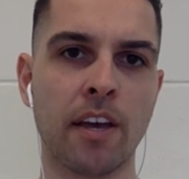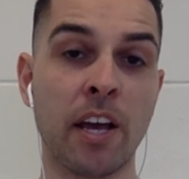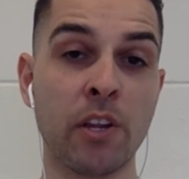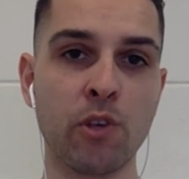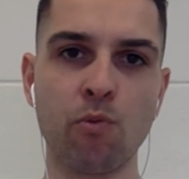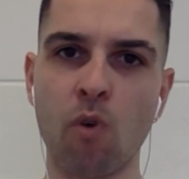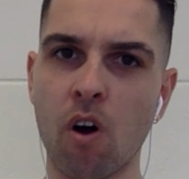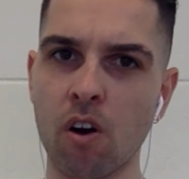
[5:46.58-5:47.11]

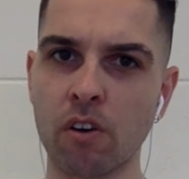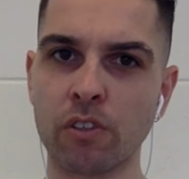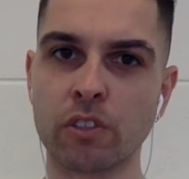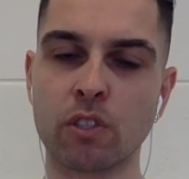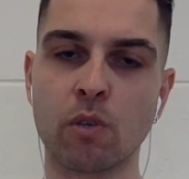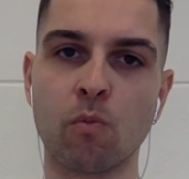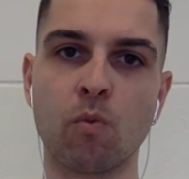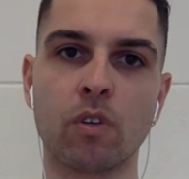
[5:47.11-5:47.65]
and you are
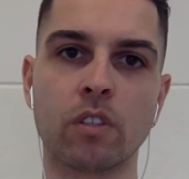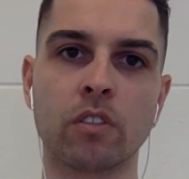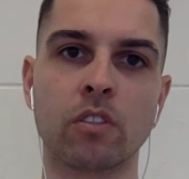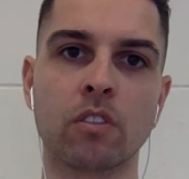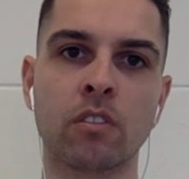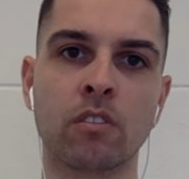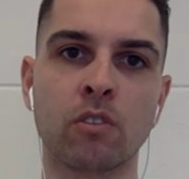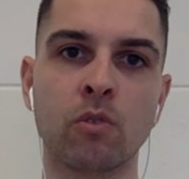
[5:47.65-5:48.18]
someone
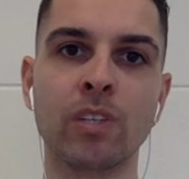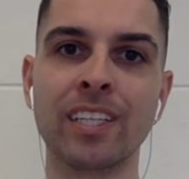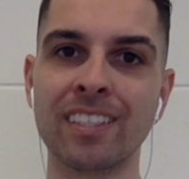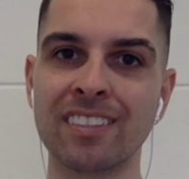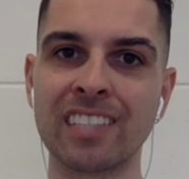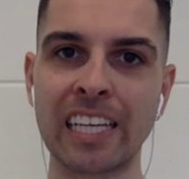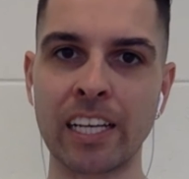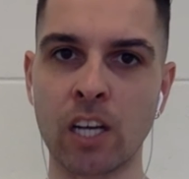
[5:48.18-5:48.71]
who
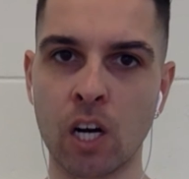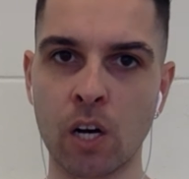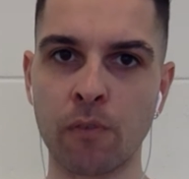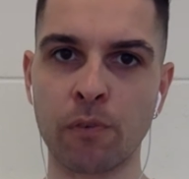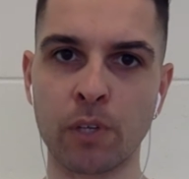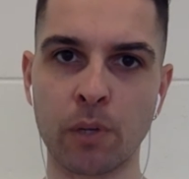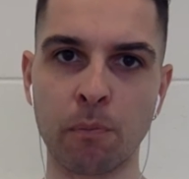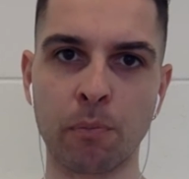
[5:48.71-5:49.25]
is a
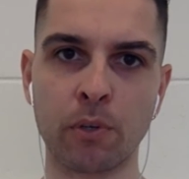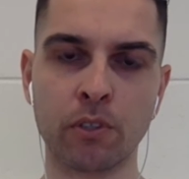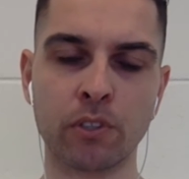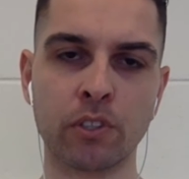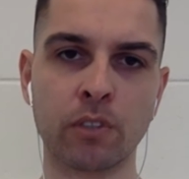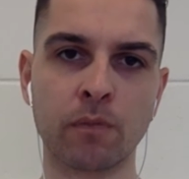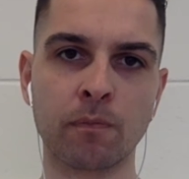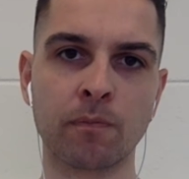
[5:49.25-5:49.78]
confident
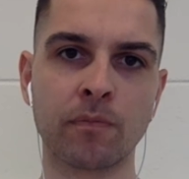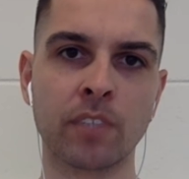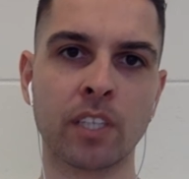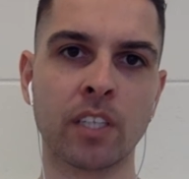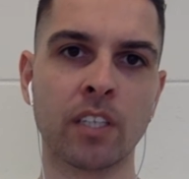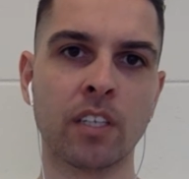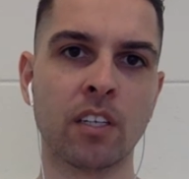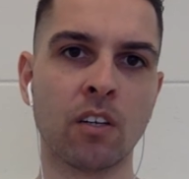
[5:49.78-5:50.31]
person,
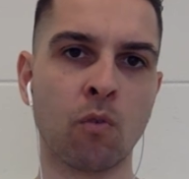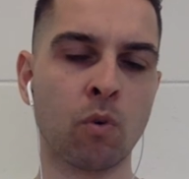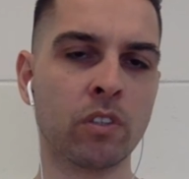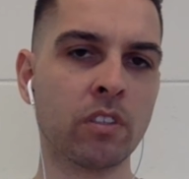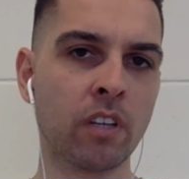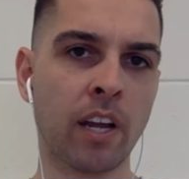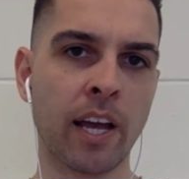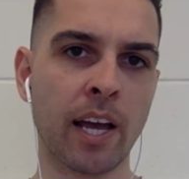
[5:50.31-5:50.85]

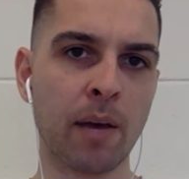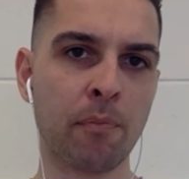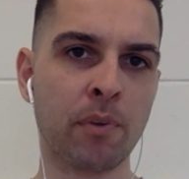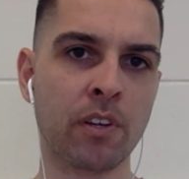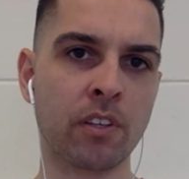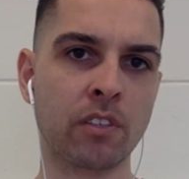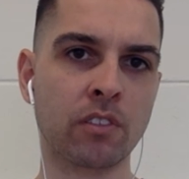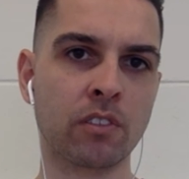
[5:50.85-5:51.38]
what's going to
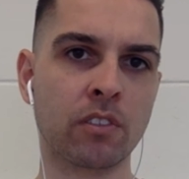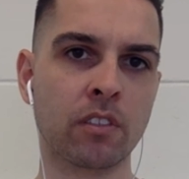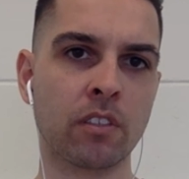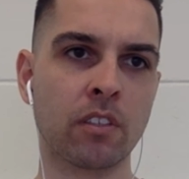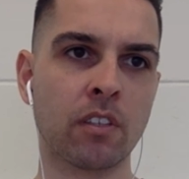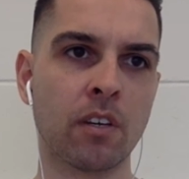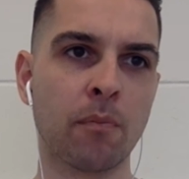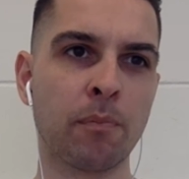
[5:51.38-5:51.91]
happen is
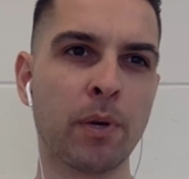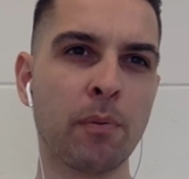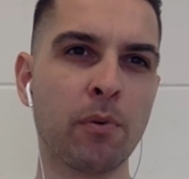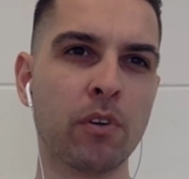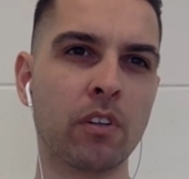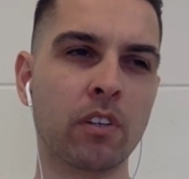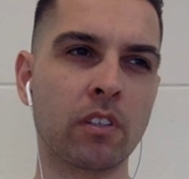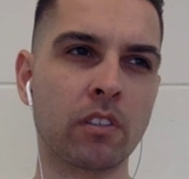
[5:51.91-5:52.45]
people
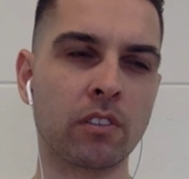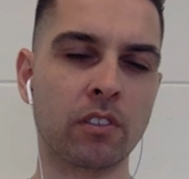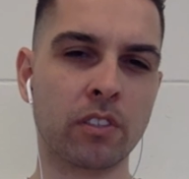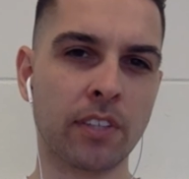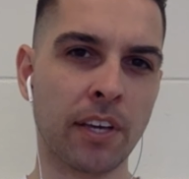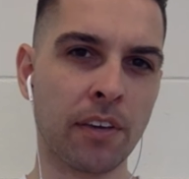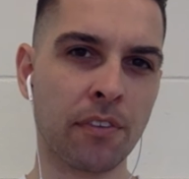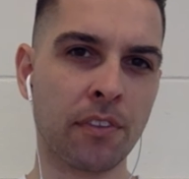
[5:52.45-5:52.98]
are going to
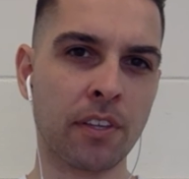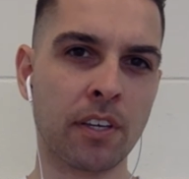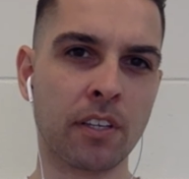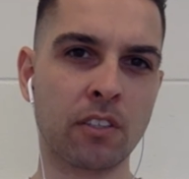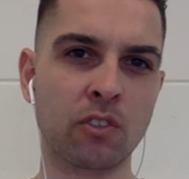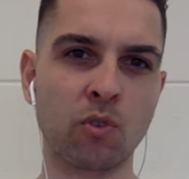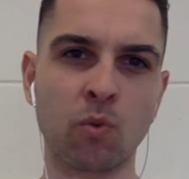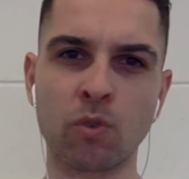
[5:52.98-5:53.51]
say
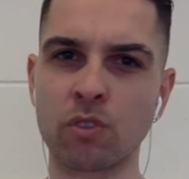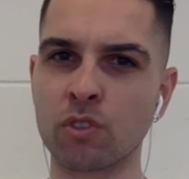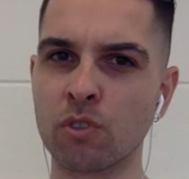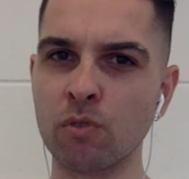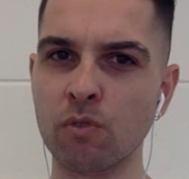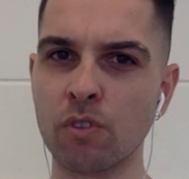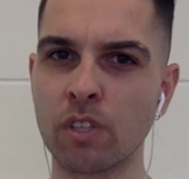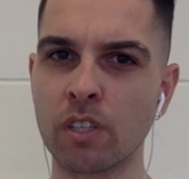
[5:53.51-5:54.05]
things or
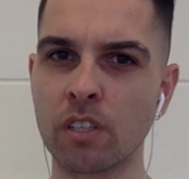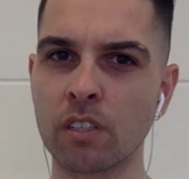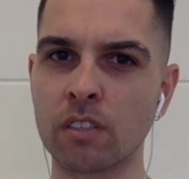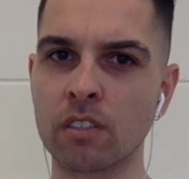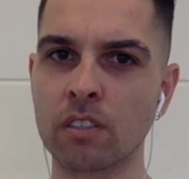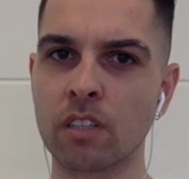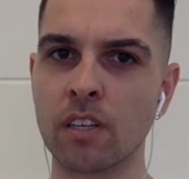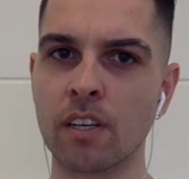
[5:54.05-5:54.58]
do
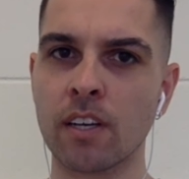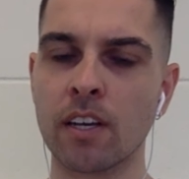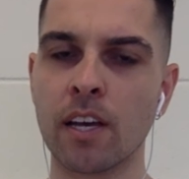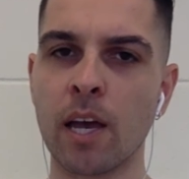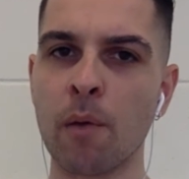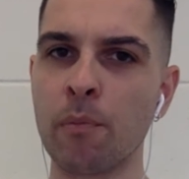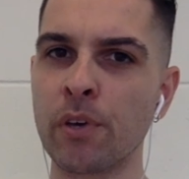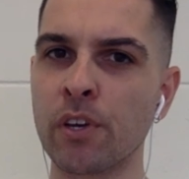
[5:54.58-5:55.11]
things,
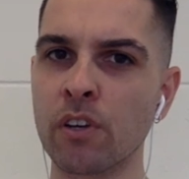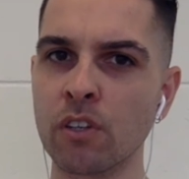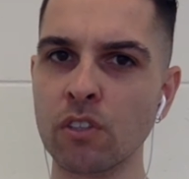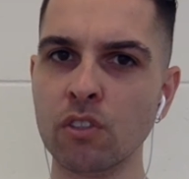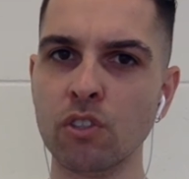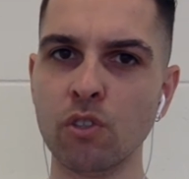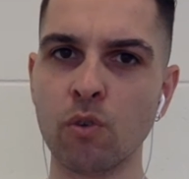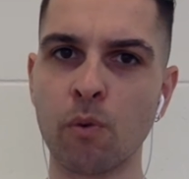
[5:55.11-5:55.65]
and
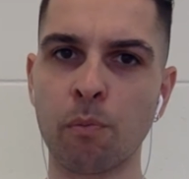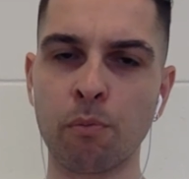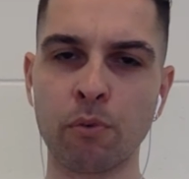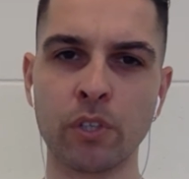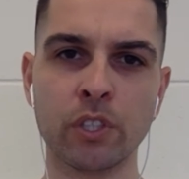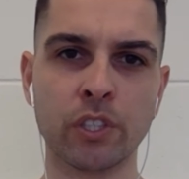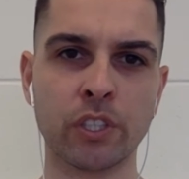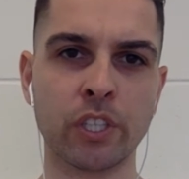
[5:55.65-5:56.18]
because you
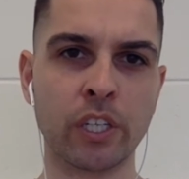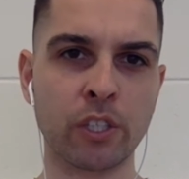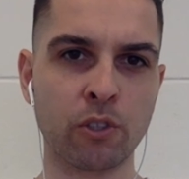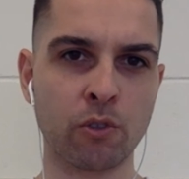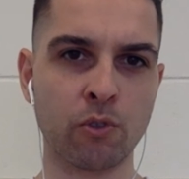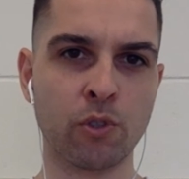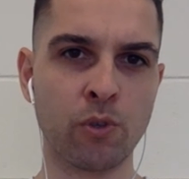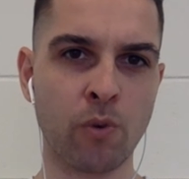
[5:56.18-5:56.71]
appreciate
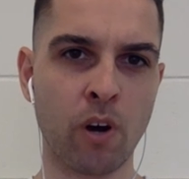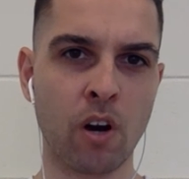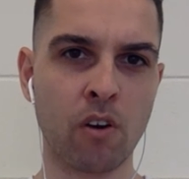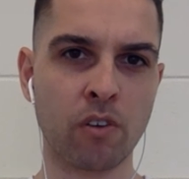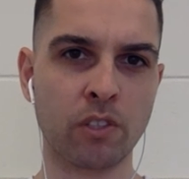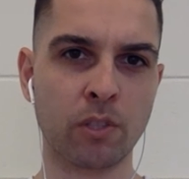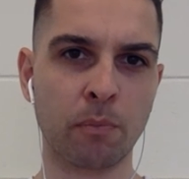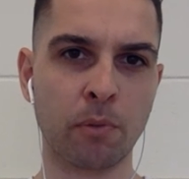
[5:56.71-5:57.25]
who you
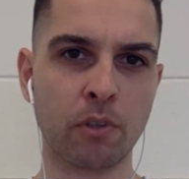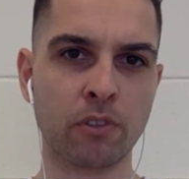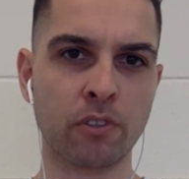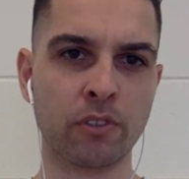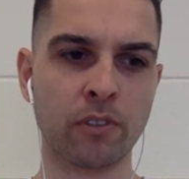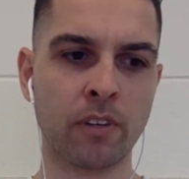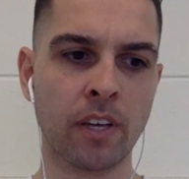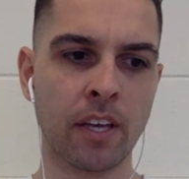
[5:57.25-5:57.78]
are as a
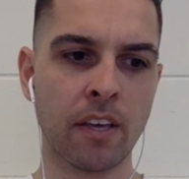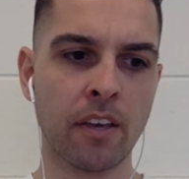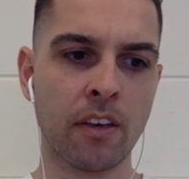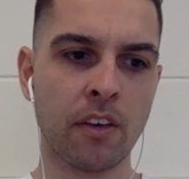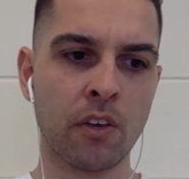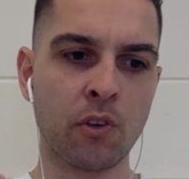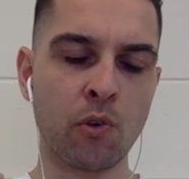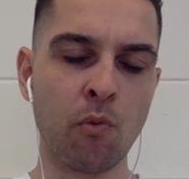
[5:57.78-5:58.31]
person,
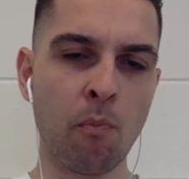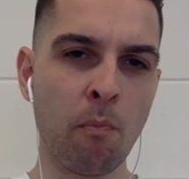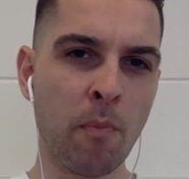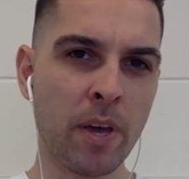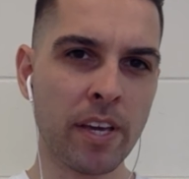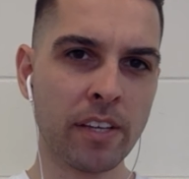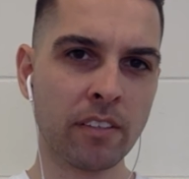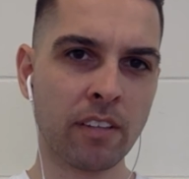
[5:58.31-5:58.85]
you
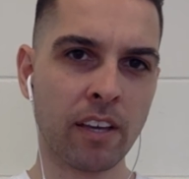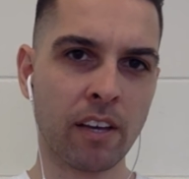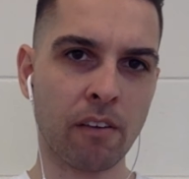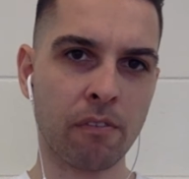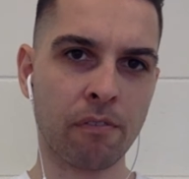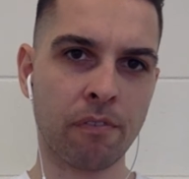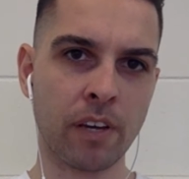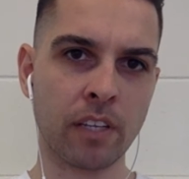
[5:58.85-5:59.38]
may take
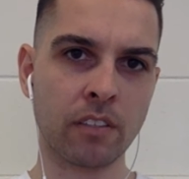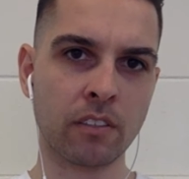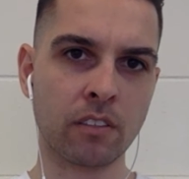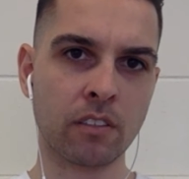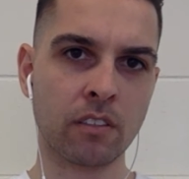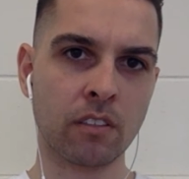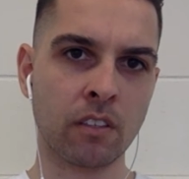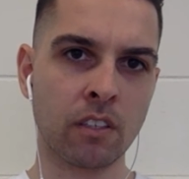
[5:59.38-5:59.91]

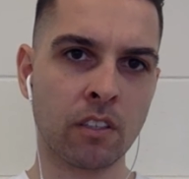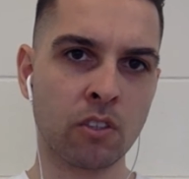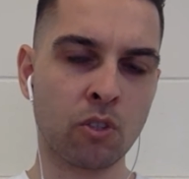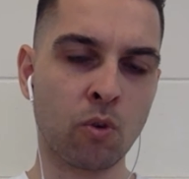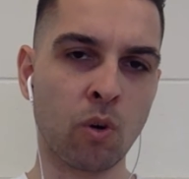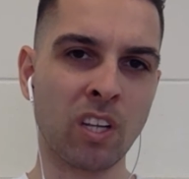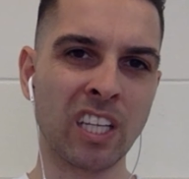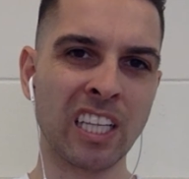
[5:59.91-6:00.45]
offense
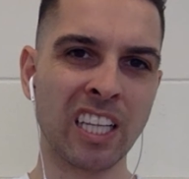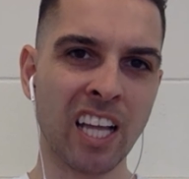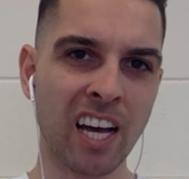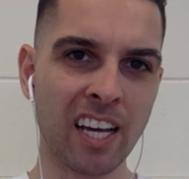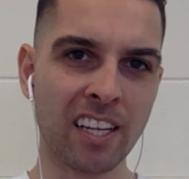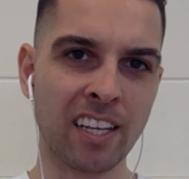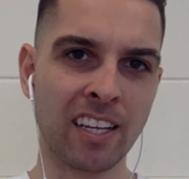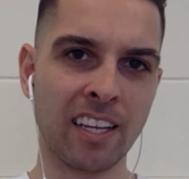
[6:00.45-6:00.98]
to a
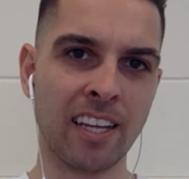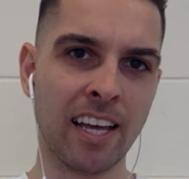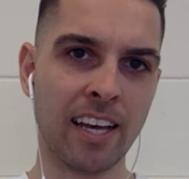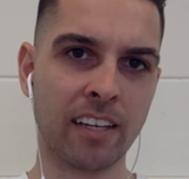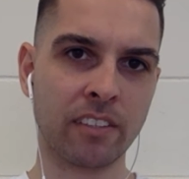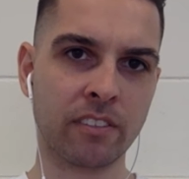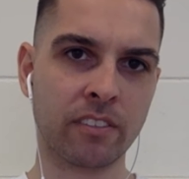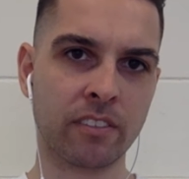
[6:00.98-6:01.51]
lot
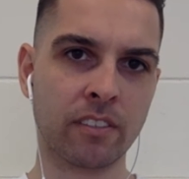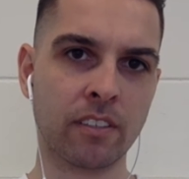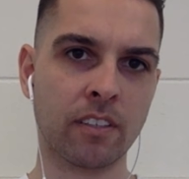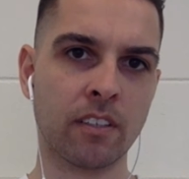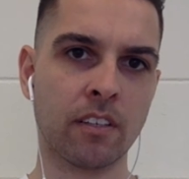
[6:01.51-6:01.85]
less,